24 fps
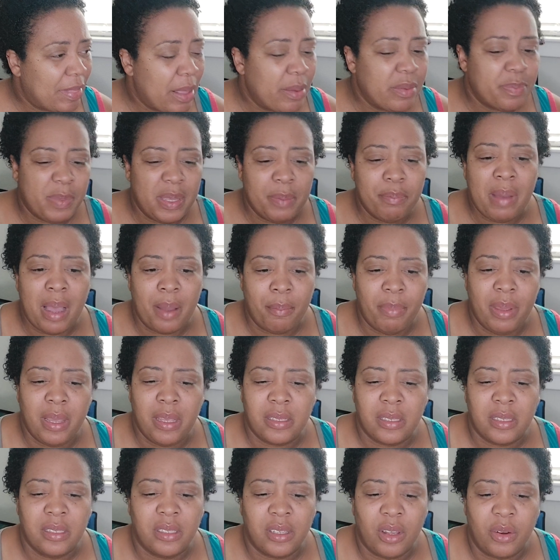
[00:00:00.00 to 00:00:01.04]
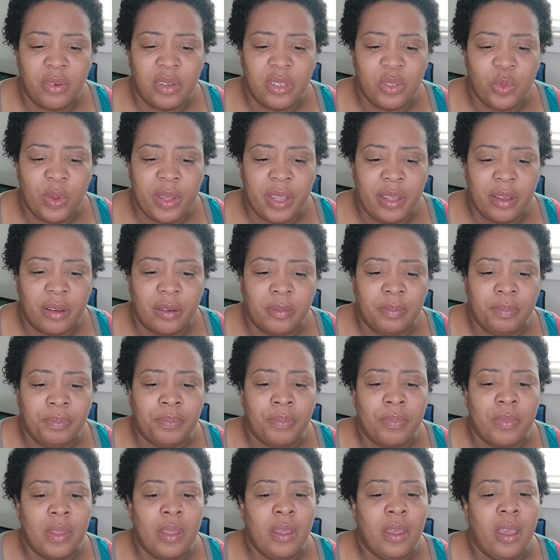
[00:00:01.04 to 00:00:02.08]
That's been my biggest concern as well.
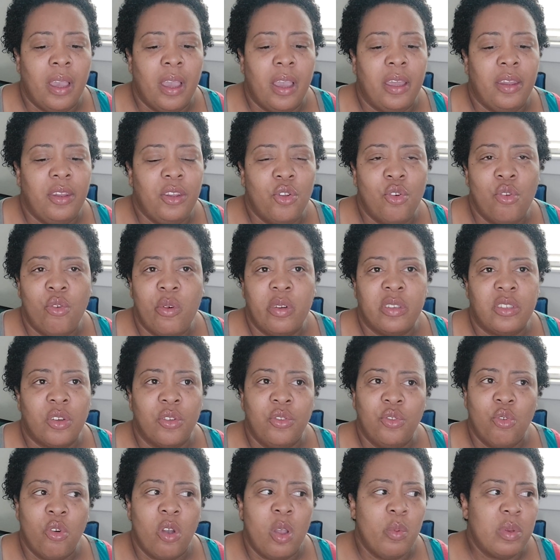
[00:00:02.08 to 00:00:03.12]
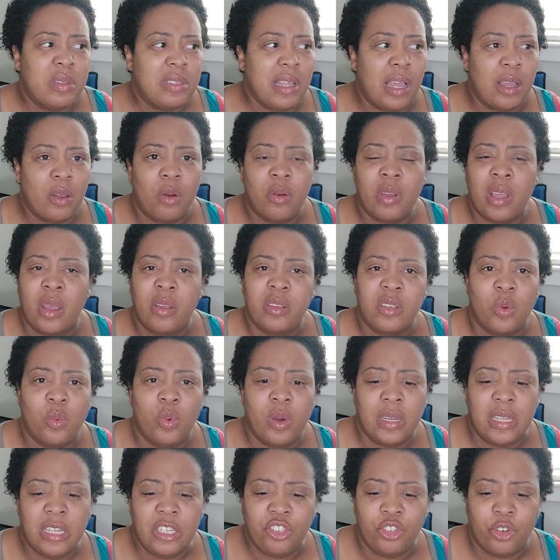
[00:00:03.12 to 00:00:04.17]
And Noah was like, okay, so
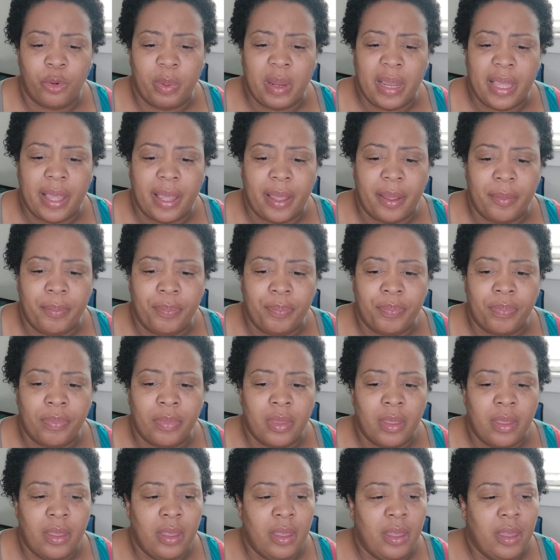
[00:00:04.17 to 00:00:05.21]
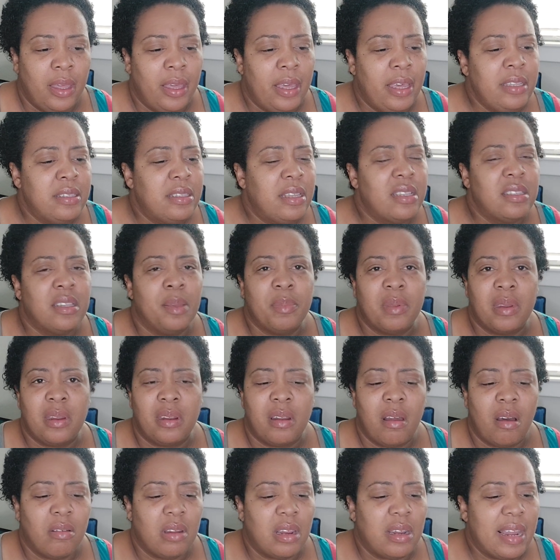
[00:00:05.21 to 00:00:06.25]
what is your plan? He said something
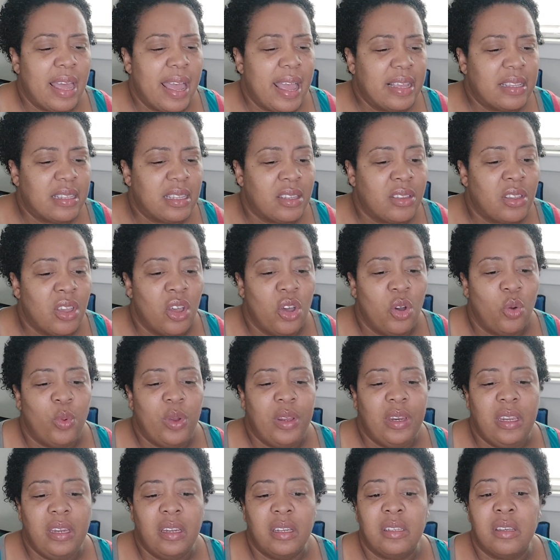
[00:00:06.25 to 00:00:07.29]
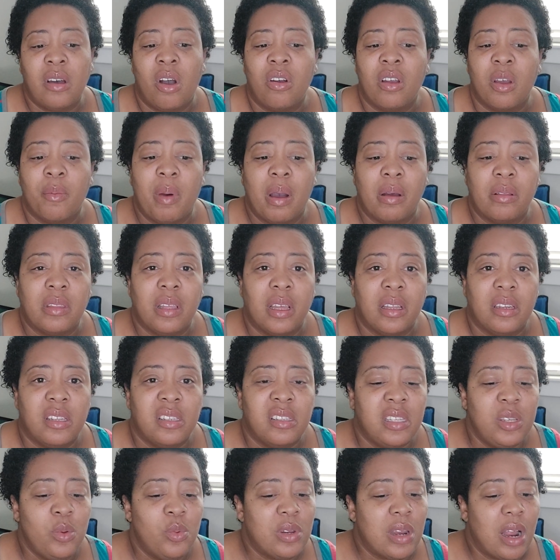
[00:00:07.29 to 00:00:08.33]
along the lines of, we need to talk about that to
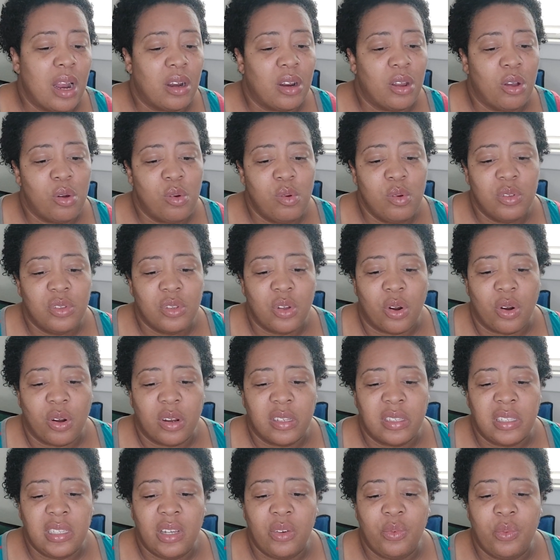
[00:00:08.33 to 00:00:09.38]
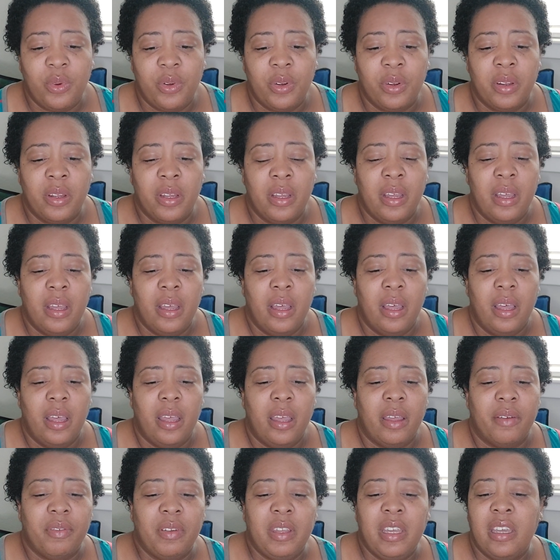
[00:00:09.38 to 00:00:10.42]
see what our goals are and see
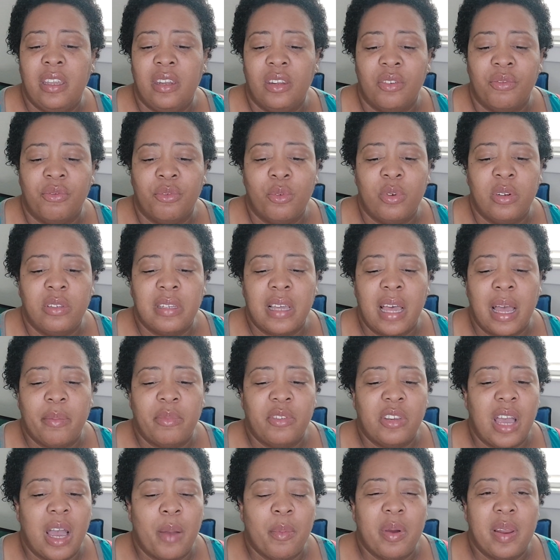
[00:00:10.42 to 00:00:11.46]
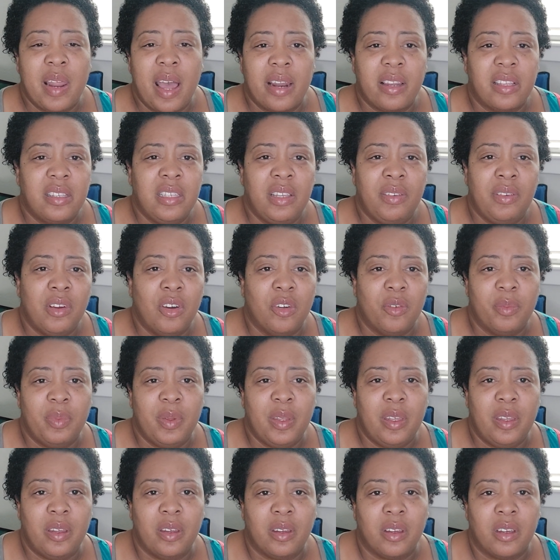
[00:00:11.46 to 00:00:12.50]
if getting a full-time job or not is even going to
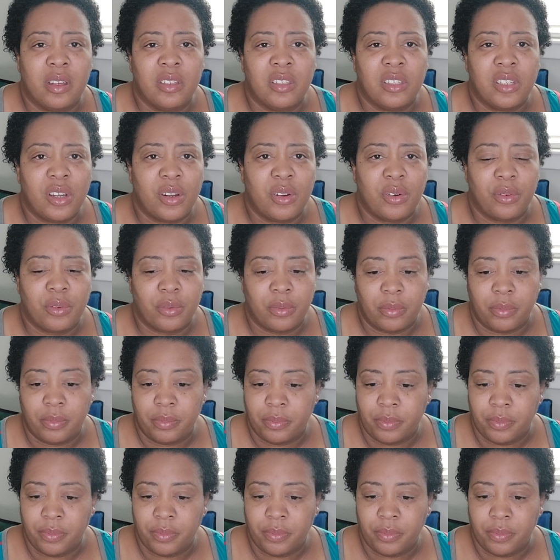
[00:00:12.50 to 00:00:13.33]
be a concern.